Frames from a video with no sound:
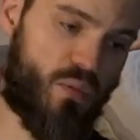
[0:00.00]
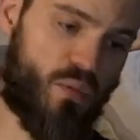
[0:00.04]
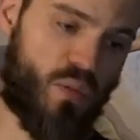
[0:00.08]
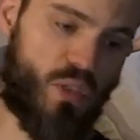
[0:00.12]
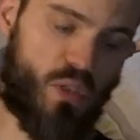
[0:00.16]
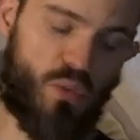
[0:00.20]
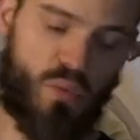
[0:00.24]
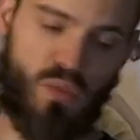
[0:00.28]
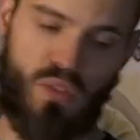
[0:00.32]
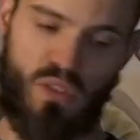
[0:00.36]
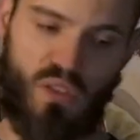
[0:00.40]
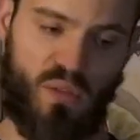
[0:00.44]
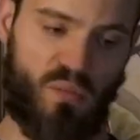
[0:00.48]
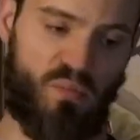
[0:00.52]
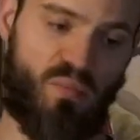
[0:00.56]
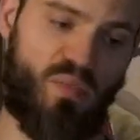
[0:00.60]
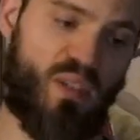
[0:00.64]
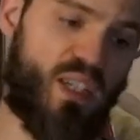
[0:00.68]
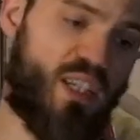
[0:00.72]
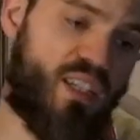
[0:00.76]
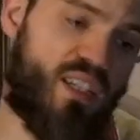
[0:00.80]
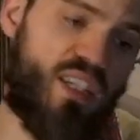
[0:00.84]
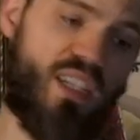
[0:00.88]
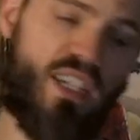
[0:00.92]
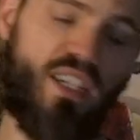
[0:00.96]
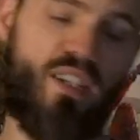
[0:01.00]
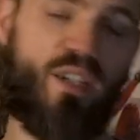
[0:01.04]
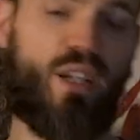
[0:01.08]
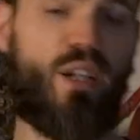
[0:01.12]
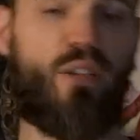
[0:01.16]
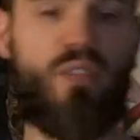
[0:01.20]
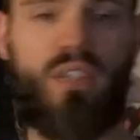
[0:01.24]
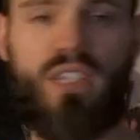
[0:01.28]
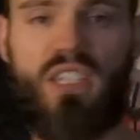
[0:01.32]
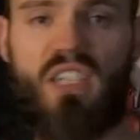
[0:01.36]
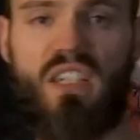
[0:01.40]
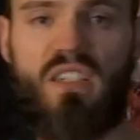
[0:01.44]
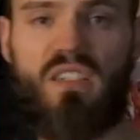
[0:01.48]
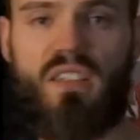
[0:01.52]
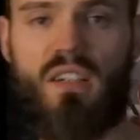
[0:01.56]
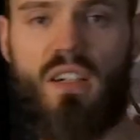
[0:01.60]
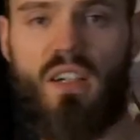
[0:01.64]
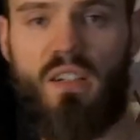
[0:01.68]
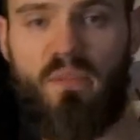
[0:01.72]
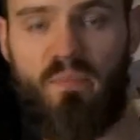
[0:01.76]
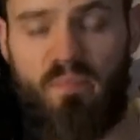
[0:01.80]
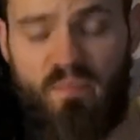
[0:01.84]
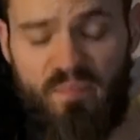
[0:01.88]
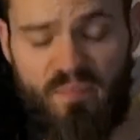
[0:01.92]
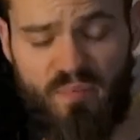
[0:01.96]
which was completely clear at that
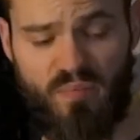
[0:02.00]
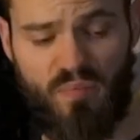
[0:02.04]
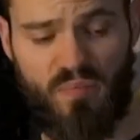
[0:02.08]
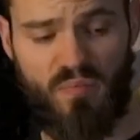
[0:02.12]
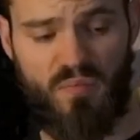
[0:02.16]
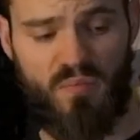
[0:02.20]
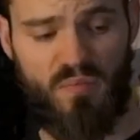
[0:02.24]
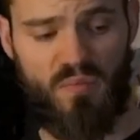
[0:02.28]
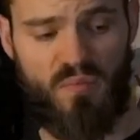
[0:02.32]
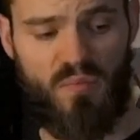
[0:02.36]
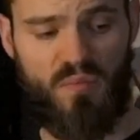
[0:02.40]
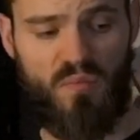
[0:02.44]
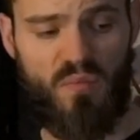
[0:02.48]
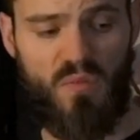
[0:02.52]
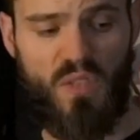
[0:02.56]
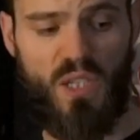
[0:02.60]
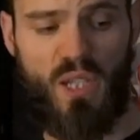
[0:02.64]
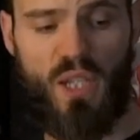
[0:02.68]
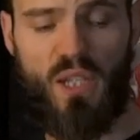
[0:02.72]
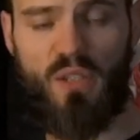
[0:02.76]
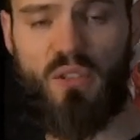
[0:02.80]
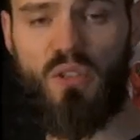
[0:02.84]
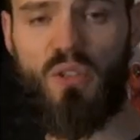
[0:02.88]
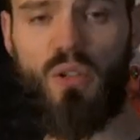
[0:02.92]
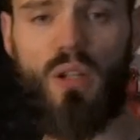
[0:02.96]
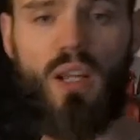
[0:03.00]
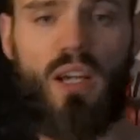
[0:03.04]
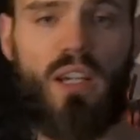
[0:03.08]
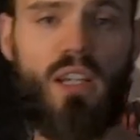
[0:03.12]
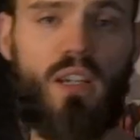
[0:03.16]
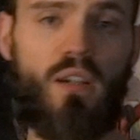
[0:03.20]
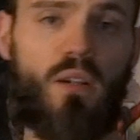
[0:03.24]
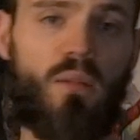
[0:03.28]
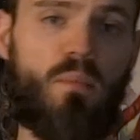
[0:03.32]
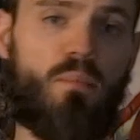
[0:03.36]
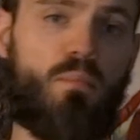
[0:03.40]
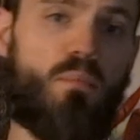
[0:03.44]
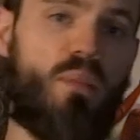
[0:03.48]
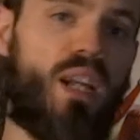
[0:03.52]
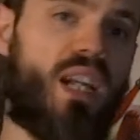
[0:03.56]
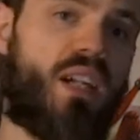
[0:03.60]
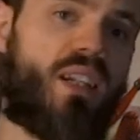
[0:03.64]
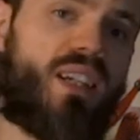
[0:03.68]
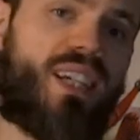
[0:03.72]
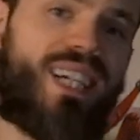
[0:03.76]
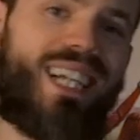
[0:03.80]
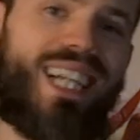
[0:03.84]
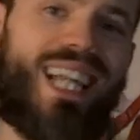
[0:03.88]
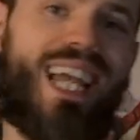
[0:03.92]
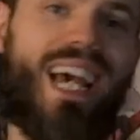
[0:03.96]
time, into like a
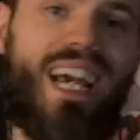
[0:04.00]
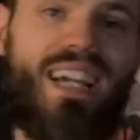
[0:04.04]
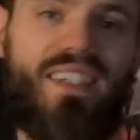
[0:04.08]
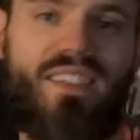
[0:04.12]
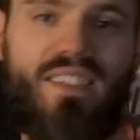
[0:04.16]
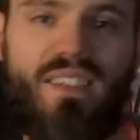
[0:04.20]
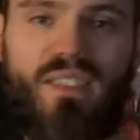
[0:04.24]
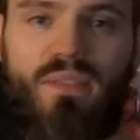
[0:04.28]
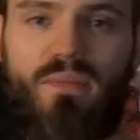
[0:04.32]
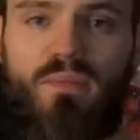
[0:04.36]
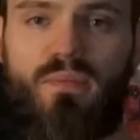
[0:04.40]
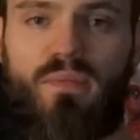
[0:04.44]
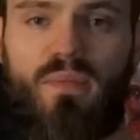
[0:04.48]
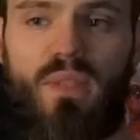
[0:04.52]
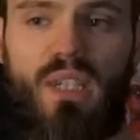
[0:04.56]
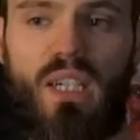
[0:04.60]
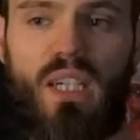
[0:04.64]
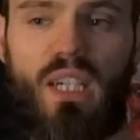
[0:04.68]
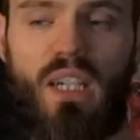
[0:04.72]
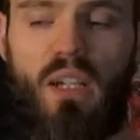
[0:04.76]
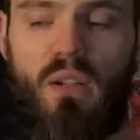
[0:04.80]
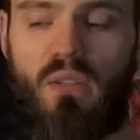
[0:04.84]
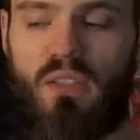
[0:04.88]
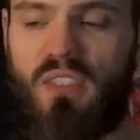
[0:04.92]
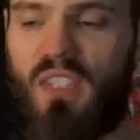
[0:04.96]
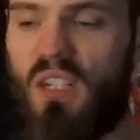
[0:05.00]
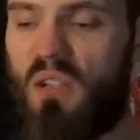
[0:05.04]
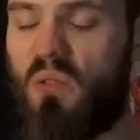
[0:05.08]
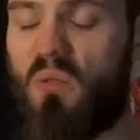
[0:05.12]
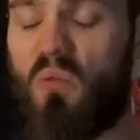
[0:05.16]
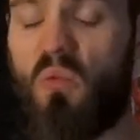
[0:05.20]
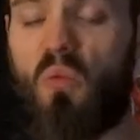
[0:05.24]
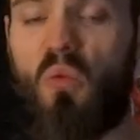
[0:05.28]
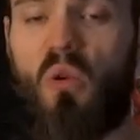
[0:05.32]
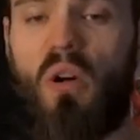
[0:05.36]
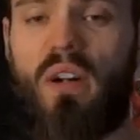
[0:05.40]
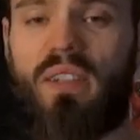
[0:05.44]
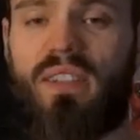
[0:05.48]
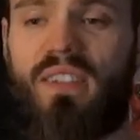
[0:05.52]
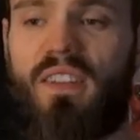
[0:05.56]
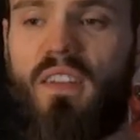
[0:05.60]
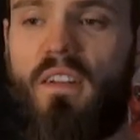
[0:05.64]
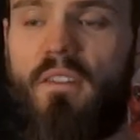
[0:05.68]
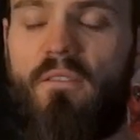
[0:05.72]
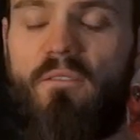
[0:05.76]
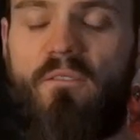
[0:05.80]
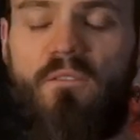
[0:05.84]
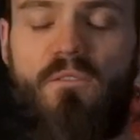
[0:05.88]
milk glass. I was like, what the